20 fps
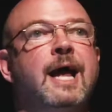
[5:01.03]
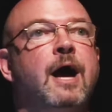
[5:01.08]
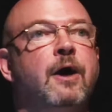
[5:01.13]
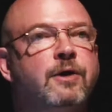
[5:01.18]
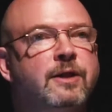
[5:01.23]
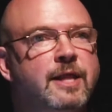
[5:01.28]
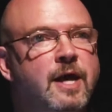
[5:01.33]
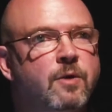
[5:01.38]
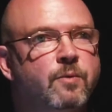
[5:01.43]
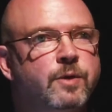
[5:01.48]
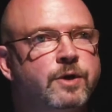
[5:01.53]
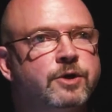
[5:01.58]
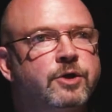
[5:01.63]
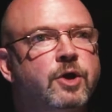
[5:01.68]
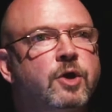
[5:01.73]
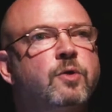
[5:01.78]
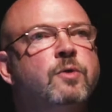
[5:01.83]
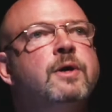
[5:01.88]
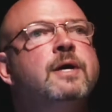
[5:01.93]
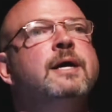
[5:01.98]
get out of that
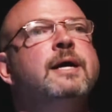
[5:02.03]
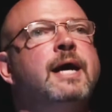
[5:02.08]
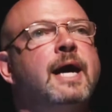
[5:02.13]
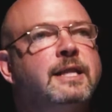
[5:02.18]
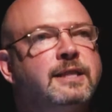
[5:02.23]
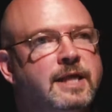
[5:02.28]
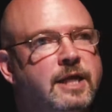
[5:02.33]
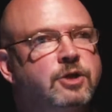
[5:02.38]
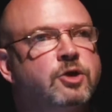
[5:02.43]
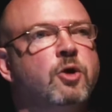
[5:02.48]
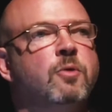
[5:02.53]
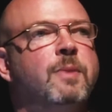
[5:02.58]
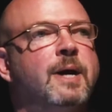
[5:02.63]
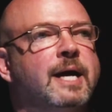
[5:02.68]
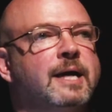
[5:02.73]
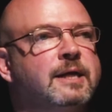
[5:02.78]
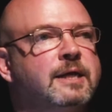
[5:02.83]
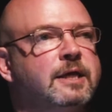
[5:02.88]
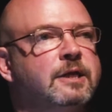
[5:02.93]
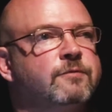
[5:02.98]
window and then go
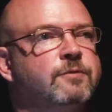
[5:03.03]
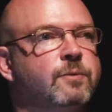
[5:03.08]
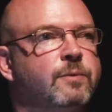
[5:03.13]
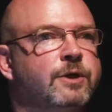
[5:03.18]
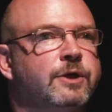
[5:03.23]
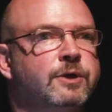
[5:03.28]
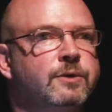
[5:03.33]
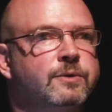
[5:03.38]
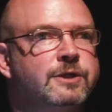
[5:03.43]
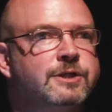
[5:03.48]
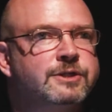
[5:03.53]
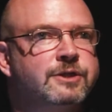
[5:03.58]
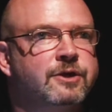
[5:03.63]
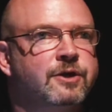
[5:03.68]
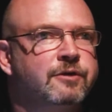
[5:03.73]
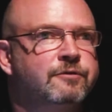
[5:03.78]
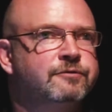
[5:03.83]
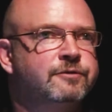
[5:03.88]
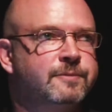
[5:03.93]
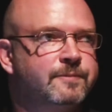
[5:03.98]
back in if you want to do a
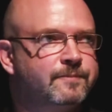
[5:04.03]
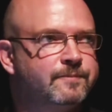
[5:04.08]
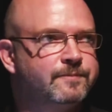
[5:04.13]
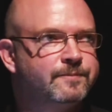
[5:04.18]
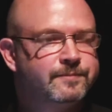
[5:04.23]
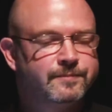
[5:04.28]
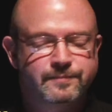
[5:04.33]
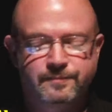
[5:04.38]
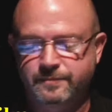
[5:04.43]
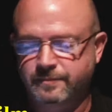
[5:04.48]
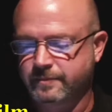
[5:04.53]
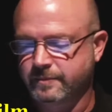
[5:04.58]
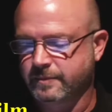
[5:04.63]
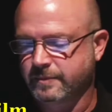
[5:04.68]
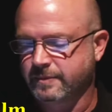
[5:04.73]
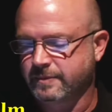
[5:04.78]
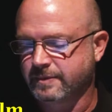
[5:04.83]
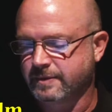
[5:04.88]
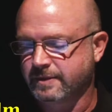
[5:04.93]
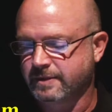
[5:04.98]
dissolve.
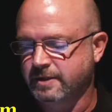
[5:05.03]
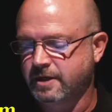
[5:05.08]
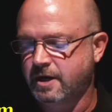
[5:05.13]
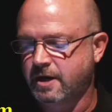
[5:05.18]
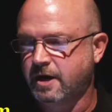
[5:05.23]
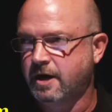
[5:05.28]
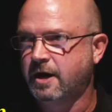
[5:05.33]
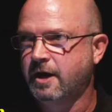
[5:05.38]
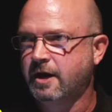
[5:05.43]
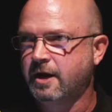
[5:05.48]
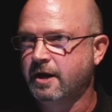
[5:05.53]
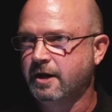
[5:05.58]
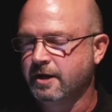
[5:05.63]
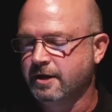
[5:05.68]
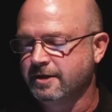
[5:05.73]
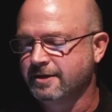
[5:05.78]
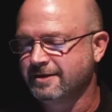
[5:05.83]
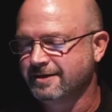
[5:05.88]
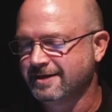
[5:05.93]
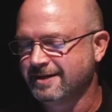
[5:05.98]

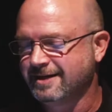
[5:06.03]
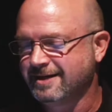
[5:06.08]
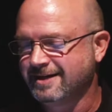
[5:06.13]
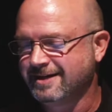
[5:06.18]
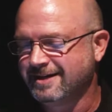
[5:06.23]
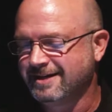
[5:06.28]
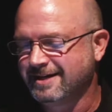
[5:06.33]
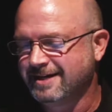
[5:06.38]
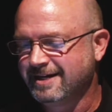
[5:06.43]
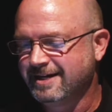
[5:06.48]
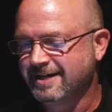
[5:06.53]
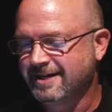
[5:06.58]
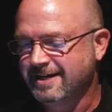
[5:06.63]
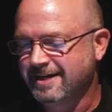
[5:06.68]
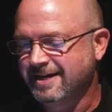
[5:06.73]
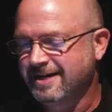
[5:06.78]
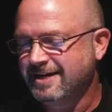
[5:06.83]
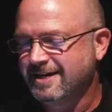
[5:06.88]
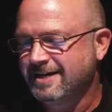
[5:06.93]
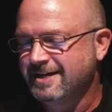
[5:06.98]
Yay!
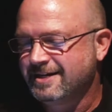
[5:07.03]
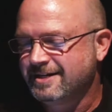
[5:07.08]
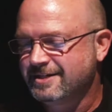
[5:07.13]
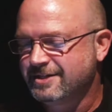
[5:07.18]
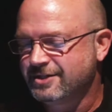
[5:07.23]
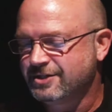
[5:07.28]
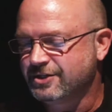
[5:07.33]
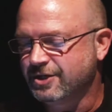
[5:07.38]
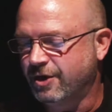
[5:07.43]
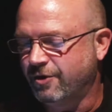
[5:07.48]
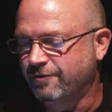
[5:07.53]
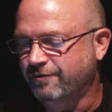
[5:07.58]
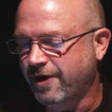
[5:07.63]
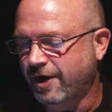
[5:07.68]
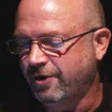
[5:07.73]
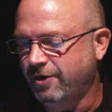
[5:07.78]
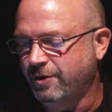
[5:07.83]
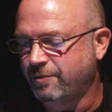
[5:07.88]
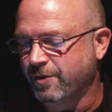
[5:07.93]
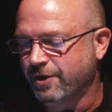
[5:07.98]
So
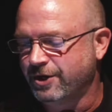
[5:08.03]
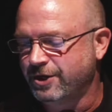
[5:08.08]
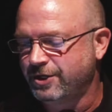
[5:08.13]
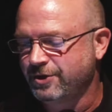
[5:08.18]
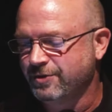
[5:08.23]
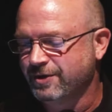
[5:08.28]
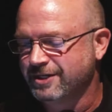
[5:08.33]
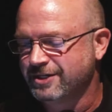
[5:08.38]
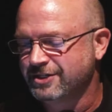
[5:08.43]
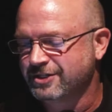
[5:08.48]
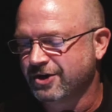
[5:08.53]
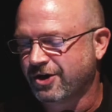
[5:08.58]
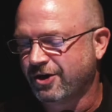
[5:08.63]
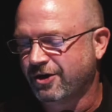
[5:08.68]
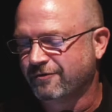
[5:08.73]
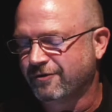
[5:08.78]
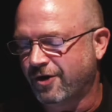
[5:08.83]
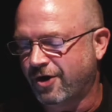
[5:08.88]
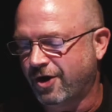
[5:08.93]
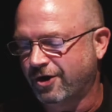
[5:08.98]
if I only want to do a
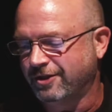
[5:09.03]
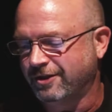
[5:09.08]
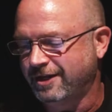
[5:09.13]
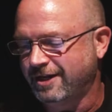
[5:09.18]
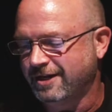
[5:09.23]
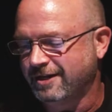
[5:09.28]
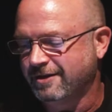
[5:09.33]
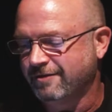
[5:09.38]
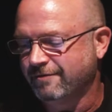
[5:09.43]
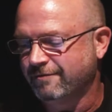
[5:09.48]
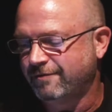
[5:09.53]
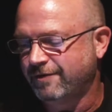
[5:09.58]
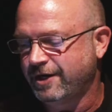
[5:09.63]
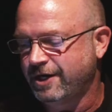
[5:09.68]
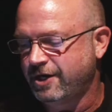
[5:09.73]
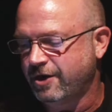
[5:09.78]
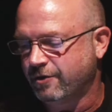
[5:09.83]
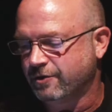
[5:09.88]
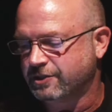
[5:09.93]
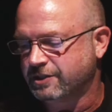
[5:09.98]
dissolve on the
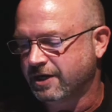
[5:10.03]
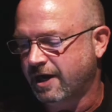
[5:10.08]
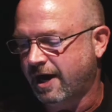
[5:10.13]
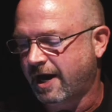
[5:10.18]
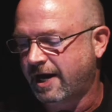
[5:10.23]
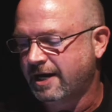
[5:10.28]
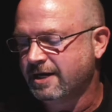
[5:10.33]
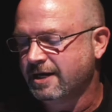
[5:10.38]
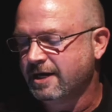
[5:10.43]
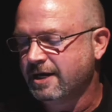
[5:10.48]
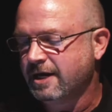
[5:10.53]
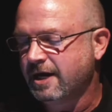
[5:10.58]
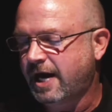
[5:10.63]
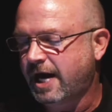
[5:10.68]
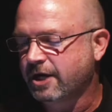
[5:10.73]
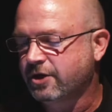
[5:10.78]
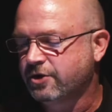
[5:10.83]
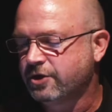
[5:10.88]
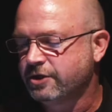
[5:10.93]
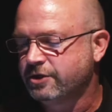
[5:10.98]
video side,
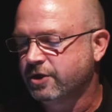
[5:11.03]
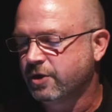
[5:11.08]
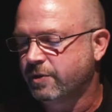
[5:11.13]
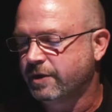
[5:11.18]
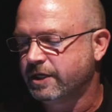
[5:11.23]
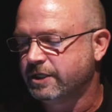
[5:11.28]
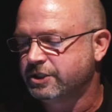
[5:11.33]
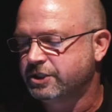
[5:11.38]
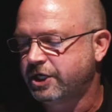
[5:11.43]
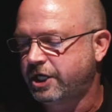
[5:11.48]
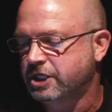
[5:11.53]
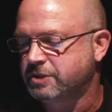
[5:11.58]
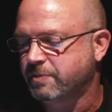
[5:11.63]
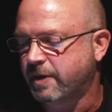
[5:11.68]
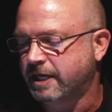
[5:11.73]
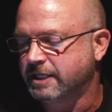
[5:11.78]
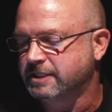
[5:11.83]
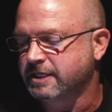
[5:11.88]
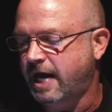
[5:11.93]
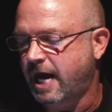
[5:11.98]
I could go in and
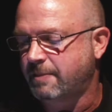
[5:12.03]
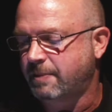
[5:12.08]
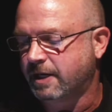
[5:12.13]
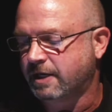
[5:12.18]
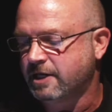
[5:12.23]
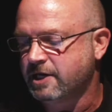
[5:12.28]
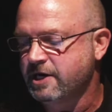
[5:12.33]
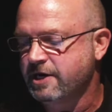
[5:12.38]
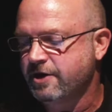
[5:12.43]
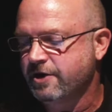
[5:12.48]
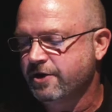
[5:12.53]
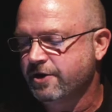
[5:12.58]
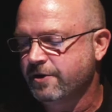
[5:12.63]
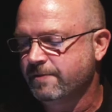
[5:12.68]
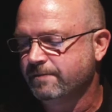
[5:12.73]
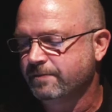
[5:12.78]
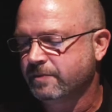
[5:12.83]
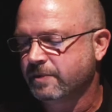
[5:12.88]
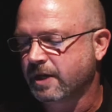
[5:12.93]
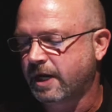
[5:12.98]
change my timing
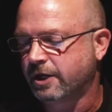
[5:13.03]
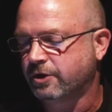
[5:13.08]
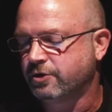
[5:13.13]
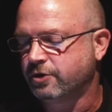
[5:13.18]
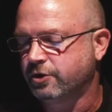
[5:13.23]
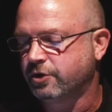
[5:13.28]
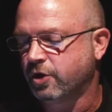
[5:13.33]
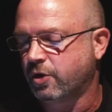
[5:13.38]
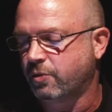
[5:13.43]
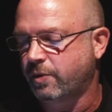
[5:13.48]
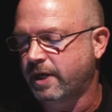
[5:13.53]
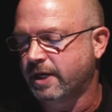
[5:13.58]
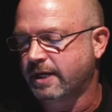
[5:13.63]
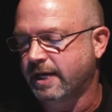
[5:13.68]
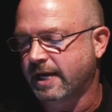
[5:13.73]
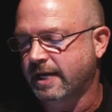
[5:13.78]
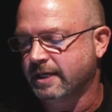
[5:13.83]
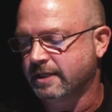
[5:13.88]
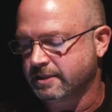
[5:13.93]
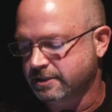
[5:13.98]
here. I could go
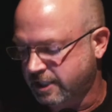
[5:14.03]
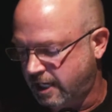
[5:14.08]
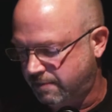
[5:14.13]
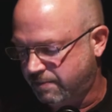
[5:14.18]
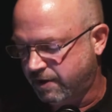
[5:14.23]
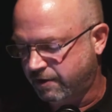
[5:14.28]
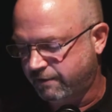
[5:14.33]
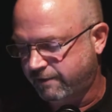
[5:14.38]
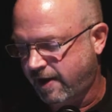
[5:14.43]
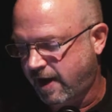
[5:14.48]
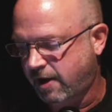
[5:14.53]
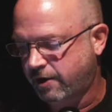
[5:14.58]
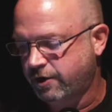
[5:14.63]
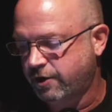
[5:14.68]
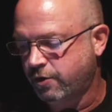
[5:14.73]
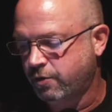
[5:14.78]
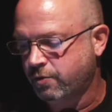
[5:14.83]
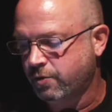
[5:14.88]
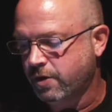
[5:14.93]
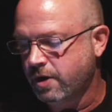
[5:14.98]
in and type in a
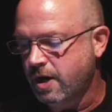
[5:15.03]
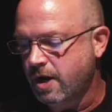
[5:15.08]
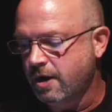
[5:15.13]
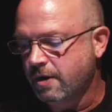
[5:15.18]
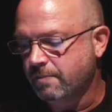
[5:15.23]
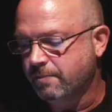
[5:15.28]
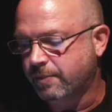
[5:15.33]
value.